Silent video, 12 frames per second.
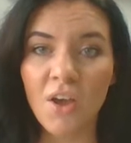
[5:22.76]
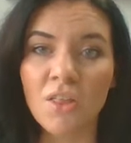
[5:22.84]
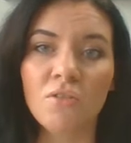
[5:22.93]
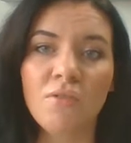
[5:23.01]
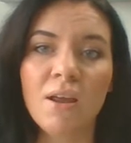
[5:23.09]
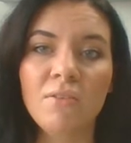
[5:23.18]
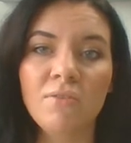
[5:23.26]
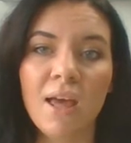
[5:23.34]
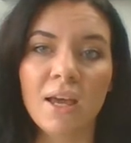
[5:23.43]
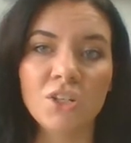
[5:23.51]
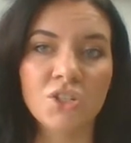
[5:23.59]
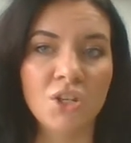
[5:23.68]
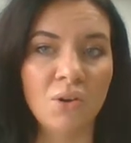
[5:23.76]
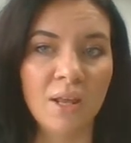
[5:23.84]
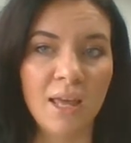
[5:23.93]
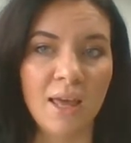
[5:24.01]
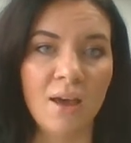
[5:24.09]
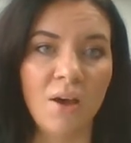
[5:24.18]
The red flags shown
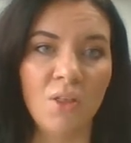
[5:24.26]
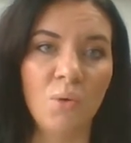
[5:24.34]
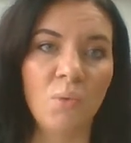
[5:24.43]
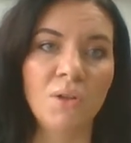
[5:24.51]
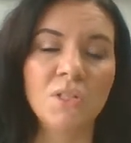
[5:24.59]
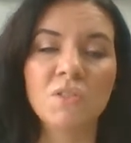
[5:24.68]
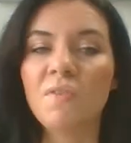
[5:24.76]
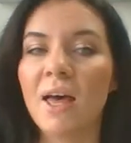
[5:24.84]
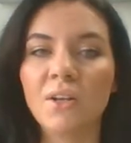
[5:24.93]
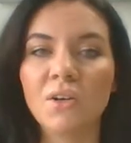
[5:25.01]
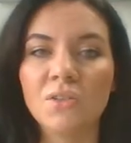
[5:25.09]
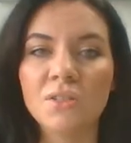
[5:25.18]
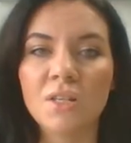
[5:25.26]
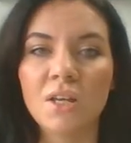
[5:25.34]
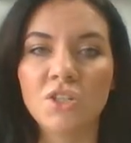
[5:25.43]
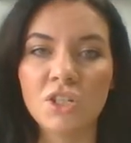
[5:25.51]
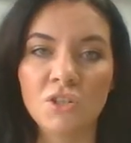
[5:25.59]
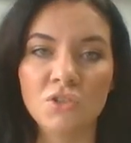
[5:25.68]
here are the ones for adults
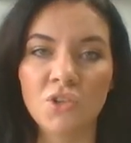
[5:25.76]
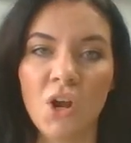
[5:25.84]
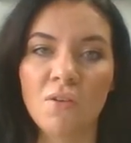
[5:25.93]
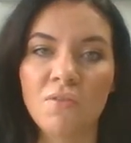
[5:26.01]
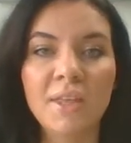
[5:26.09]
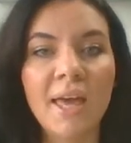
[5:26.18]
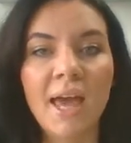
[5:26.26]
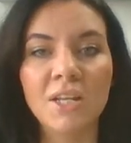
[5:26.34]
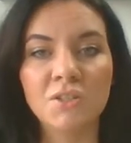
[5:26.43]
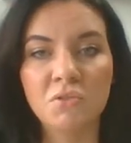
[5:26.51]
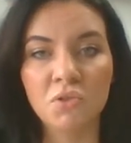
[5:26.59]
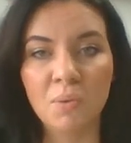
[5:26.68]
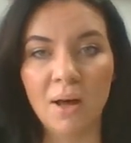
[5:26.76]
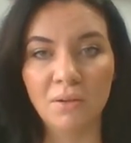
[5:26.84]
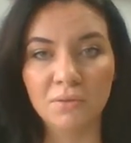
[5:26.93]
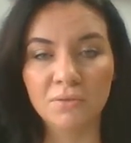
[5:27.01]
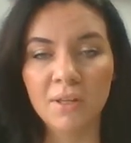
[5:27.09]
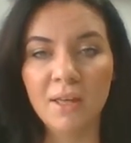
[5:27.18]
and children over the age of
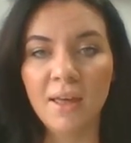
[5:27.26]
12,